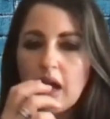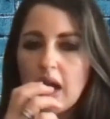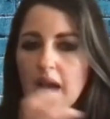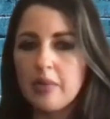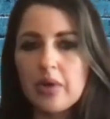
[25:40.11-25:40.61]

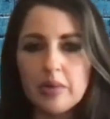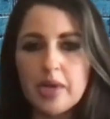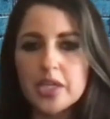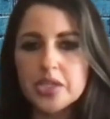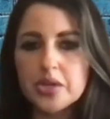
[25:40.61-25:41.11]
I want to
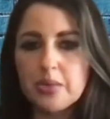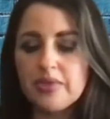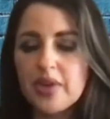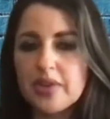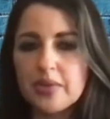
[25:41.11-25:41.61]
make sure
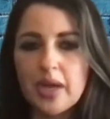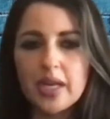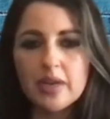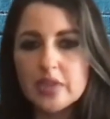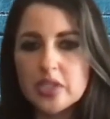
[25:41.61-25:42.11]
we've got the right
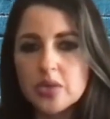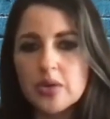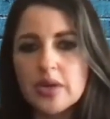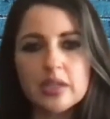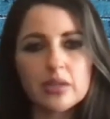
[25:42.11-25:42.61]

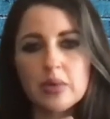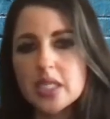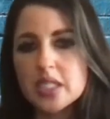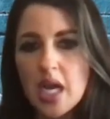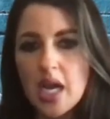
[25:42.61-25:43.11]
inventory at the
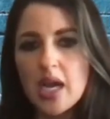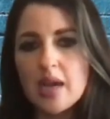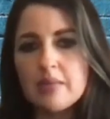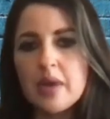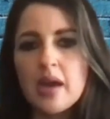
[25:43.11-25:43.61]
right
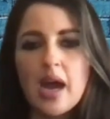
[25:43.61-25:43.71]
time.